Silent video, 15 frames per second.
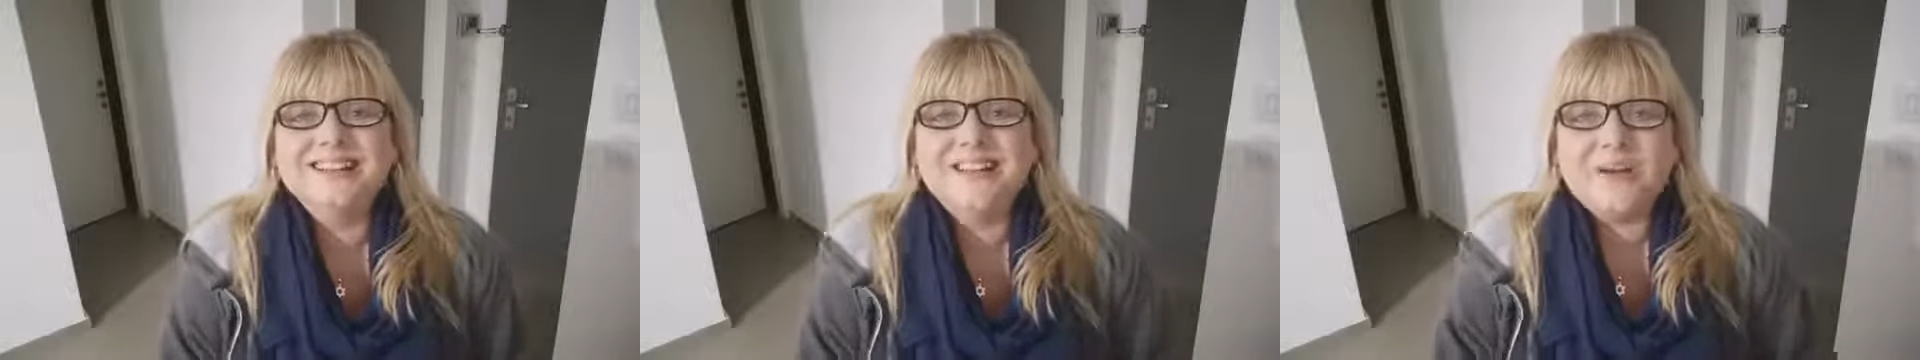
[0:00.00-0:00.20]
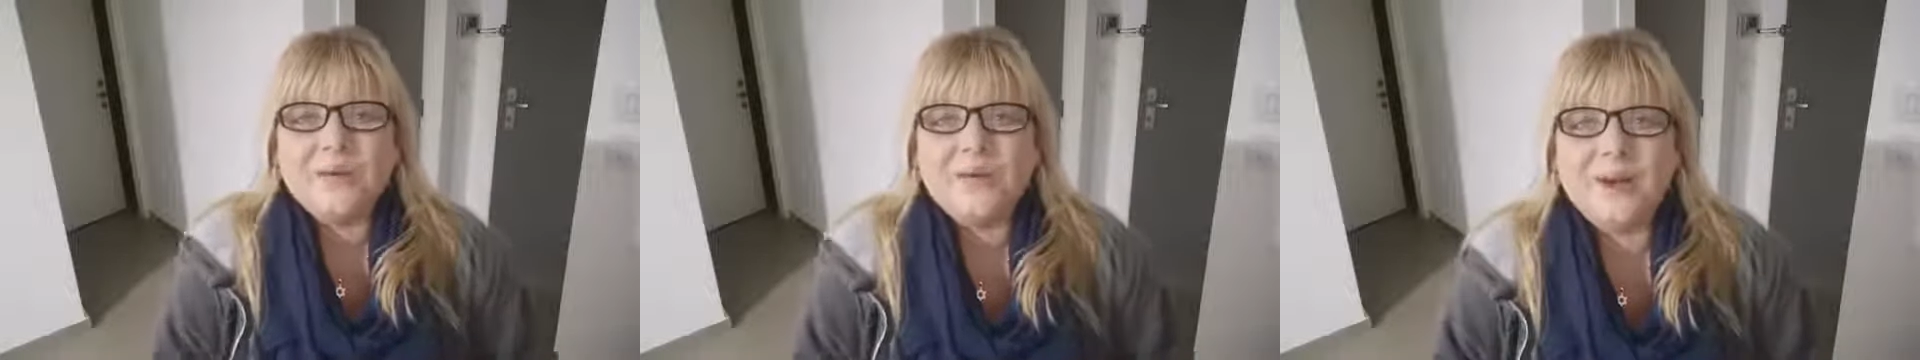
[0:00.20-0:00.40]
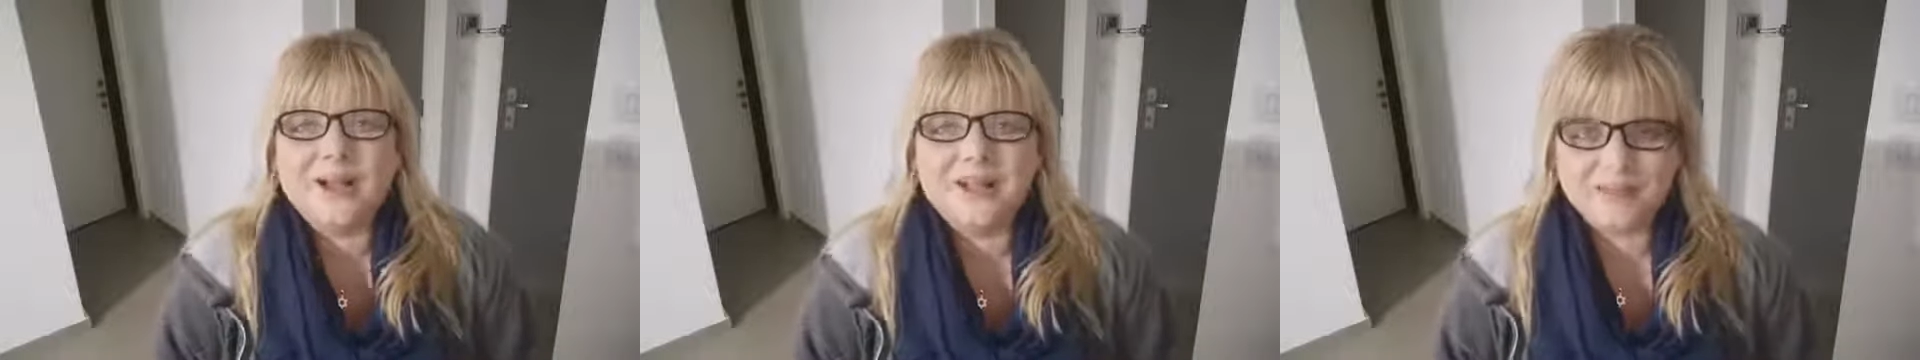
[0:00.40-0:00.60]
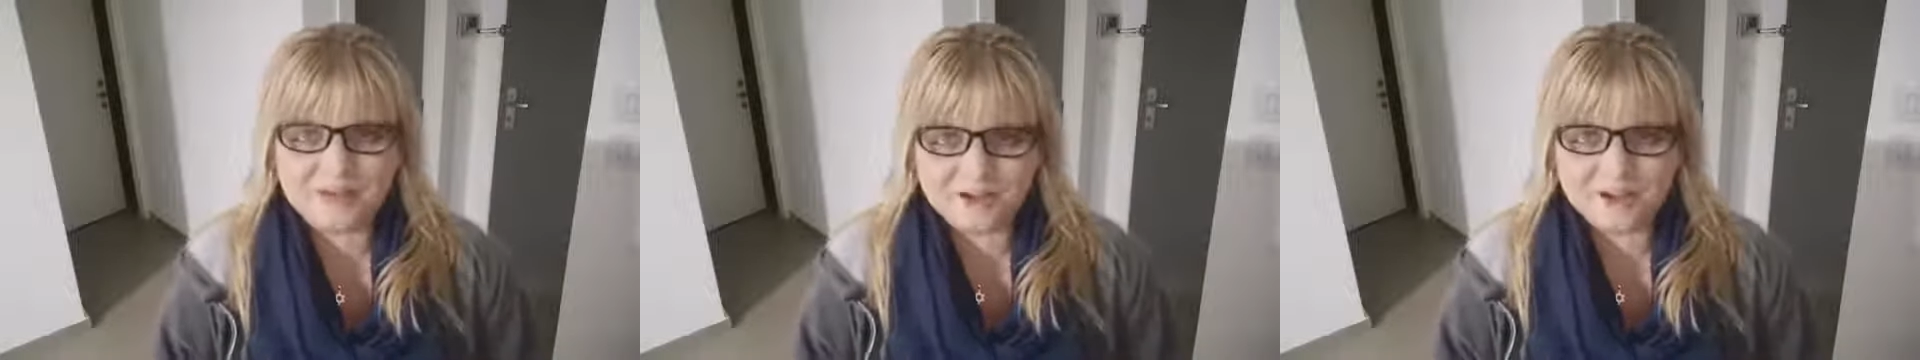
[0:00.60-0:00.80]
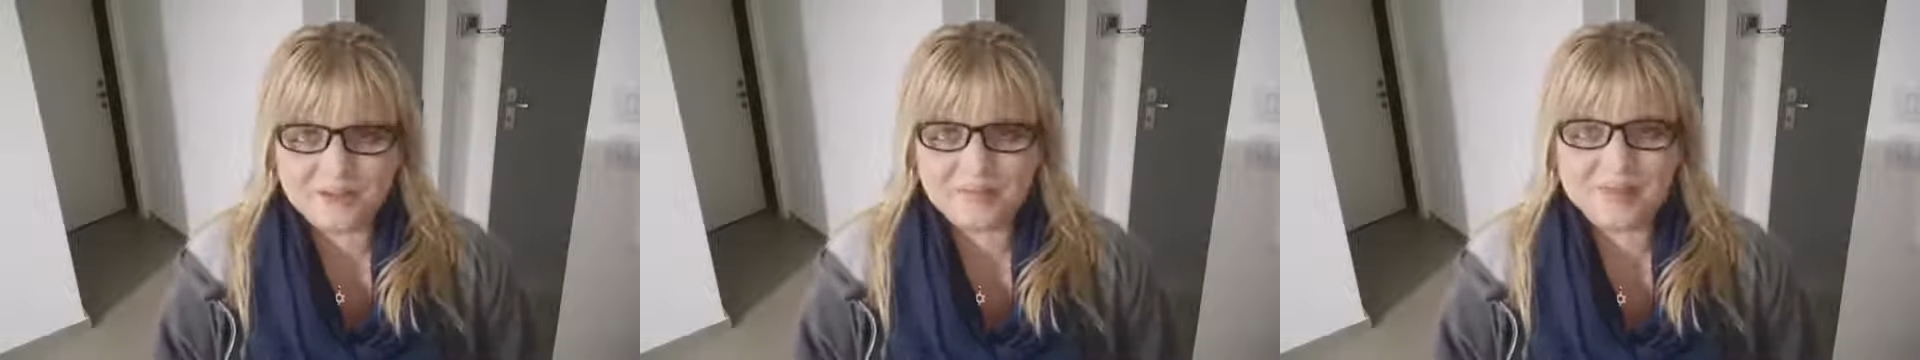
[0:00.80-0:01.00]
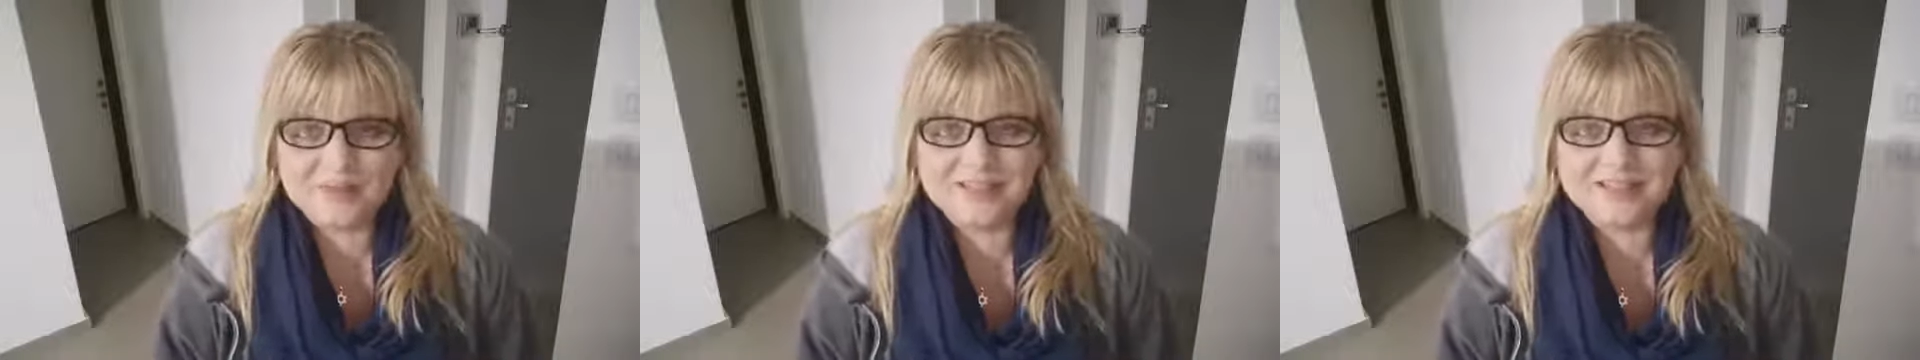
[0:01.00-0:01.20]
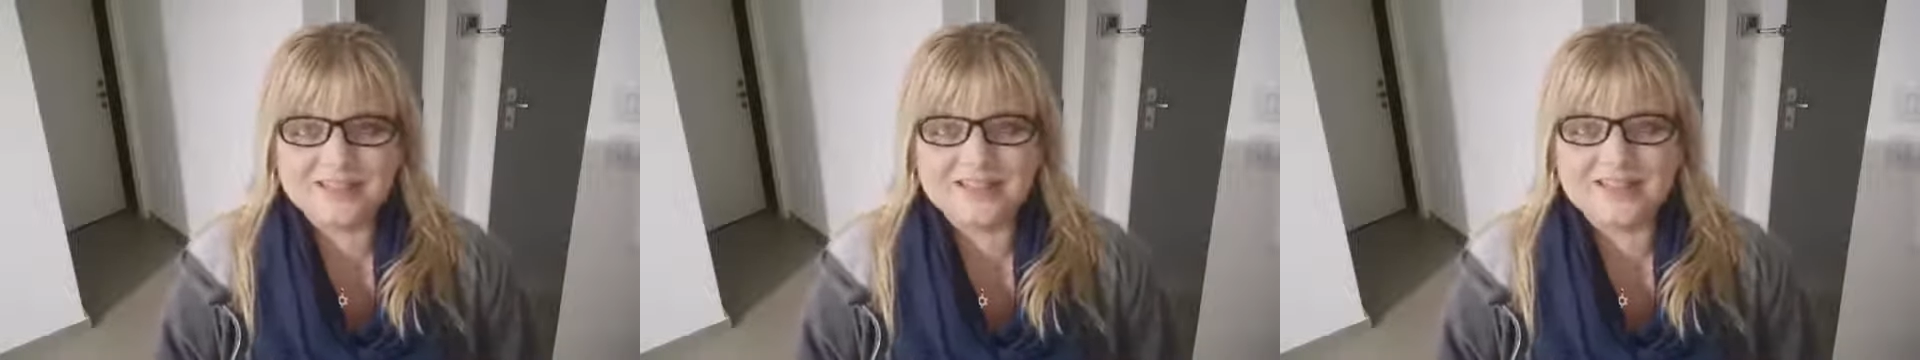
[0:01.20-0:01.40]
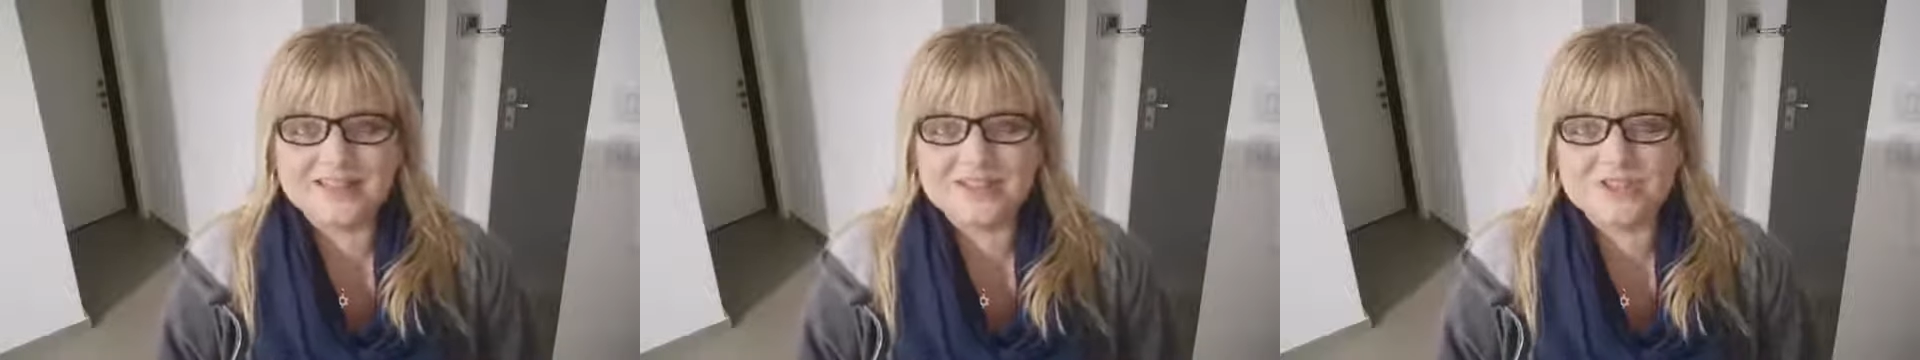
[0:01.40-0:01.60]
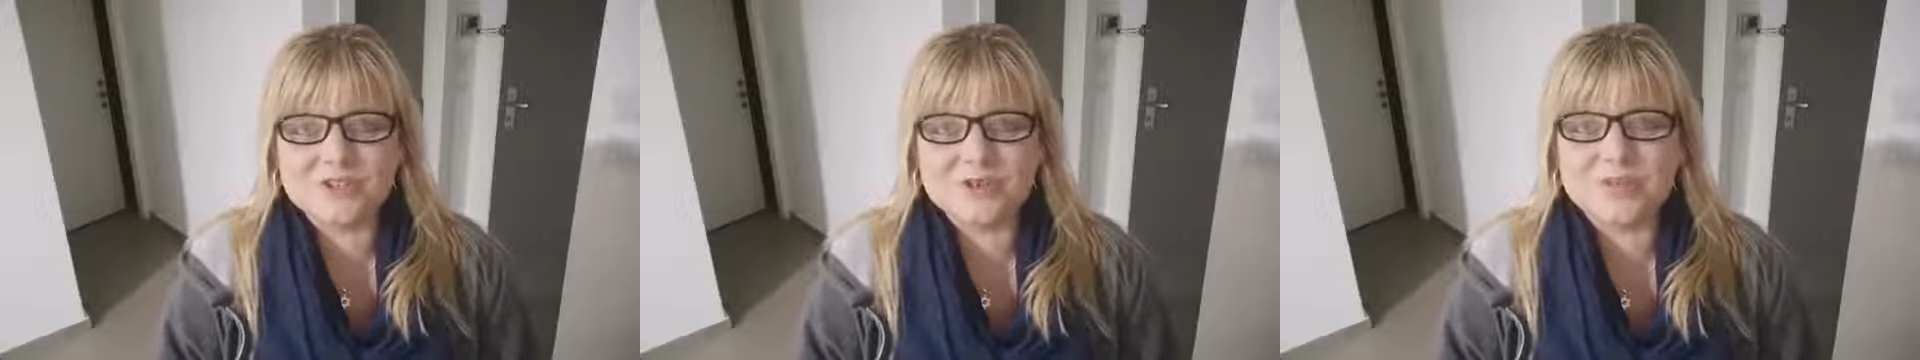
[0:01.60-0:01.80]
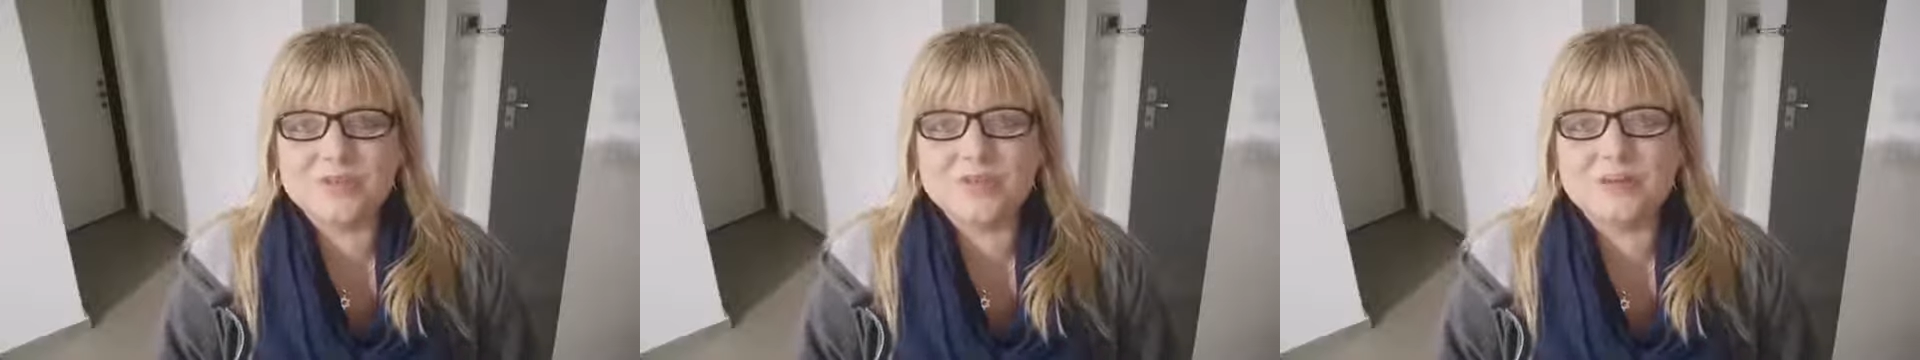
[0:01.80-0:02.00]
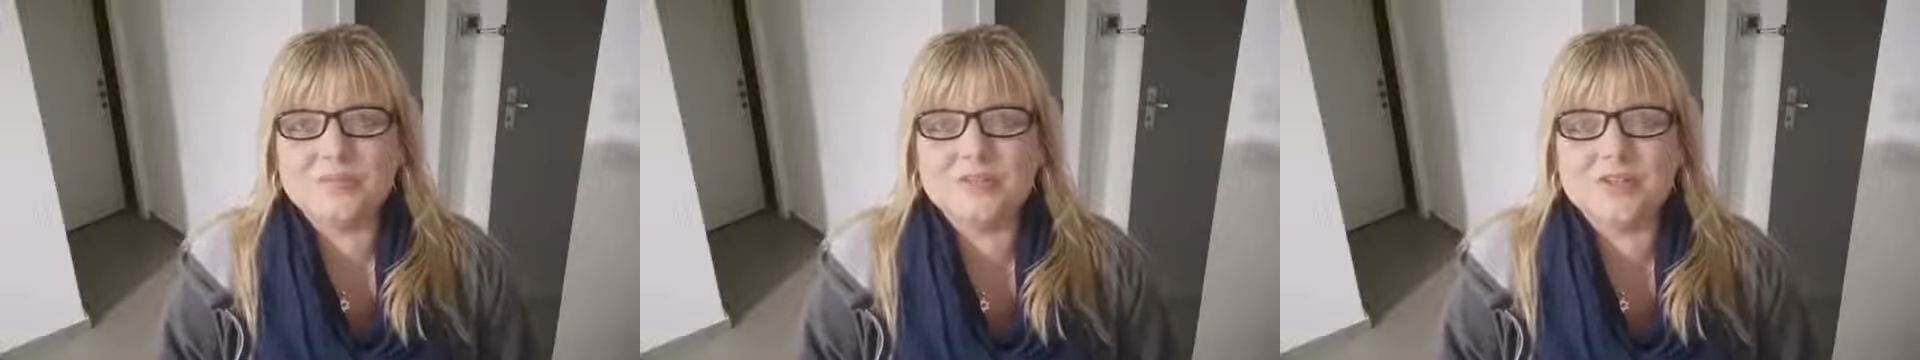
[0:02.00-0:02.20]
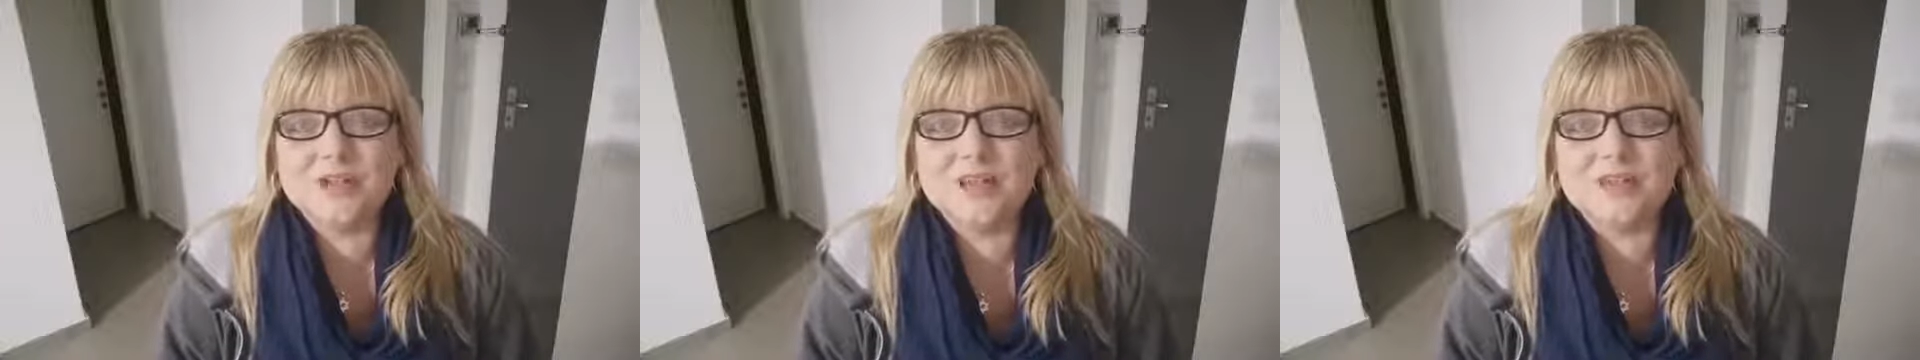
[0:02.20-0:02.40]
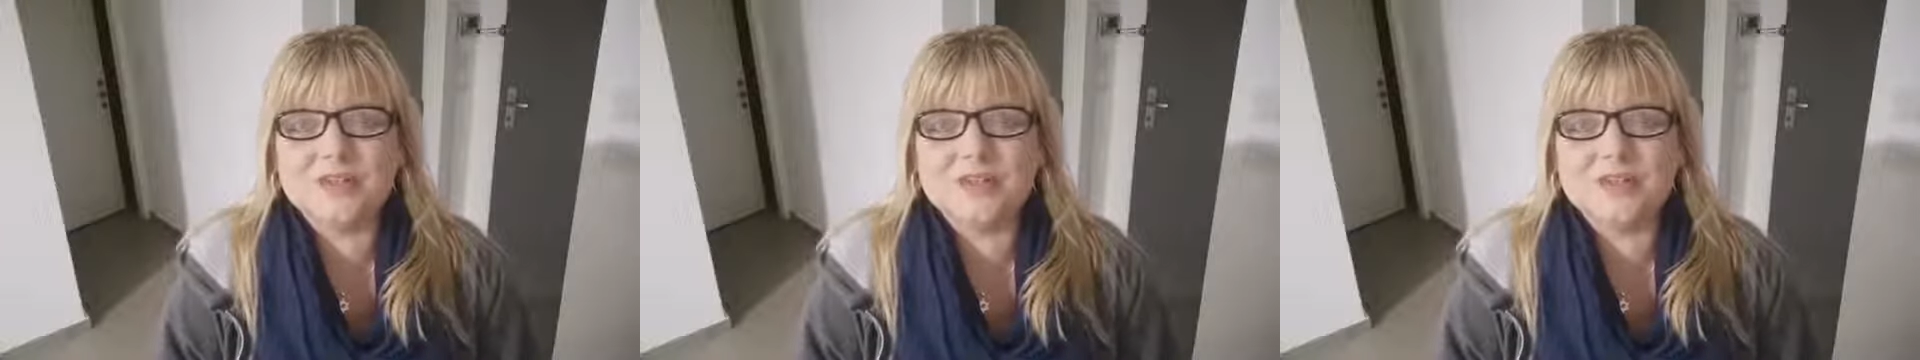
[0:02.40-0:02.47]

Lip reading: Welcome. This is Jerusalem Jane.